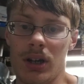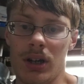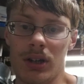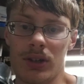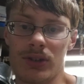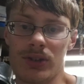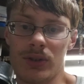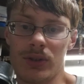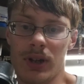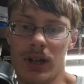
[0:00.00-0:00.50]

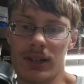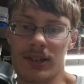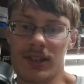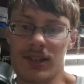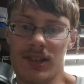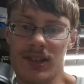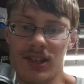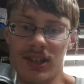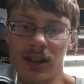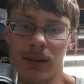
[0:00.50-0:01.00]
Do not
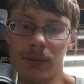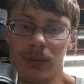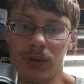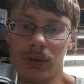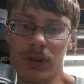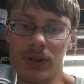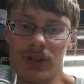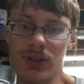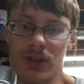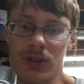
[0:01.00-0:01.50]
disassemble or
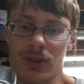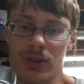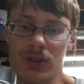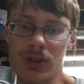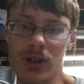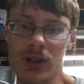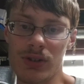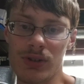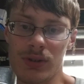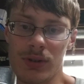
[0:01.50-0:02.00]
insert
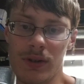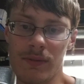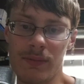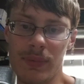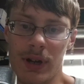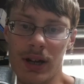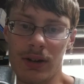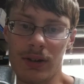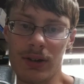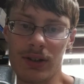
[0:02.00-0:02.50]
charger if
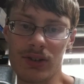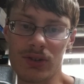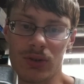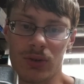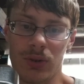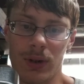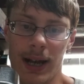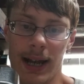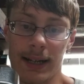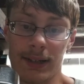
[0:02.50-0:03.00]
battery is
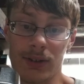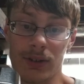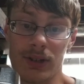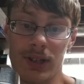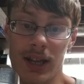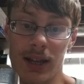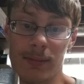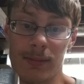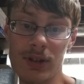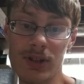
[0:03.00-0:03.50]
cracked or
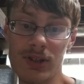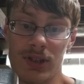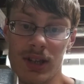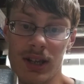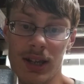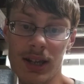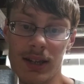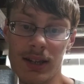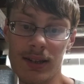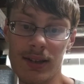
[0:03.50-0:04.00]
damaged.
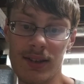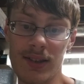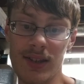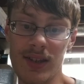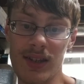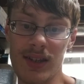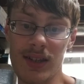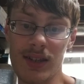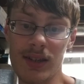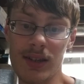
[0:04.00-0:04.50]

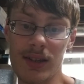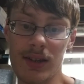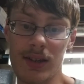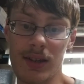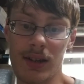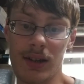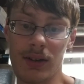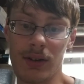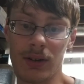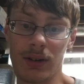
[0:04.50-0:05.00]
NICD.
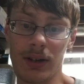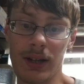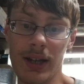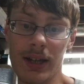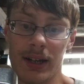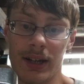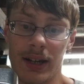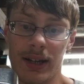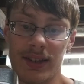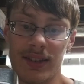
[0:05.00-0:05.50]

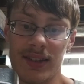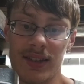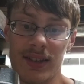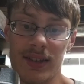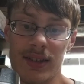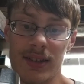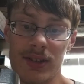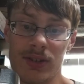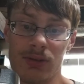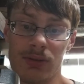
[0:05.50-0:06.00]

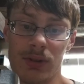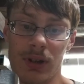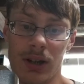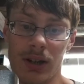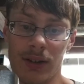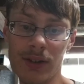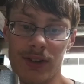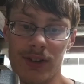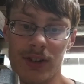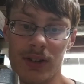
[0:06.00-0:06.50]
Do not
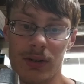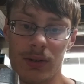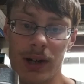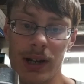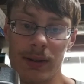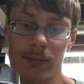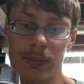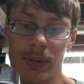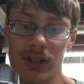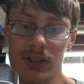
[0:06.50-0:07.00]

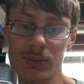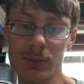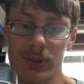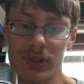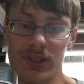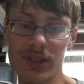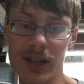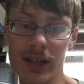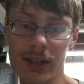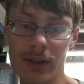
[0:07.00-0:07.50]
incinerate. Must
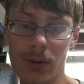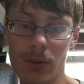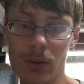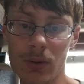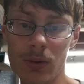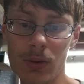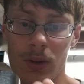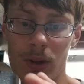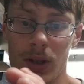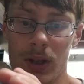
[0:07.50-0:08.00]

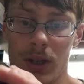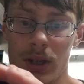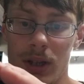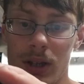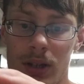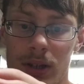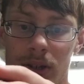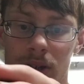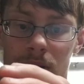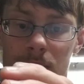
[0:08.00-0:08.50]
recycle.
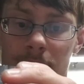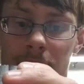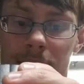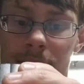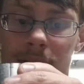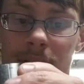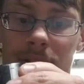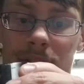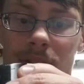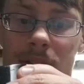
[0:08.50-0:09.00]
You have
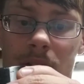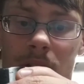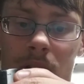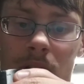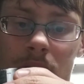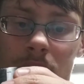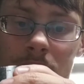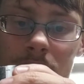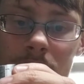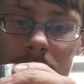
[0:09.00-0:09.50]
this in
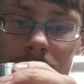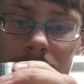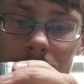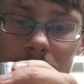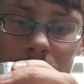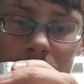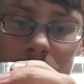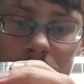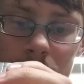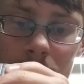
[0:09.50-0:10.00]
all of
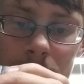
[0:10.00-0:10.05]
your